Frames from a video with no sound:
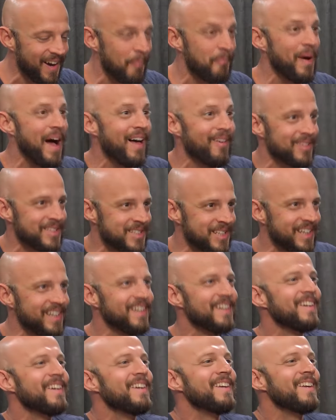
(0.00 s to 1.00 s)
a policy.
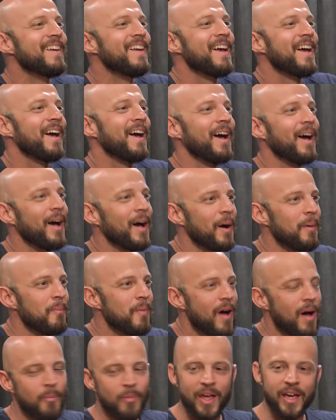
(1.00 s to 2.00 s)

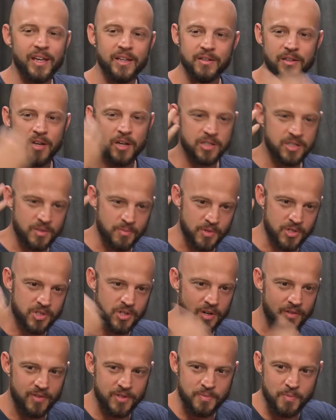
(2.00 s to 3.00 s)
Um, I'm like in customer
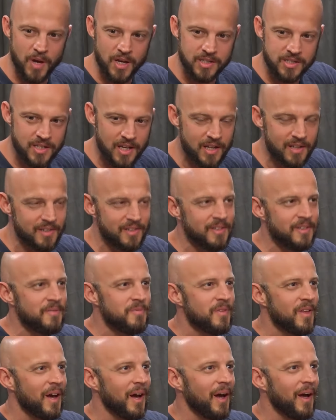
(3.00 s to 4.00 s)
service mindset.
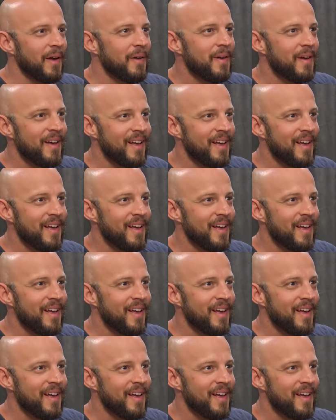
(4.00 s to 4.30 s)
Yeah. Uh,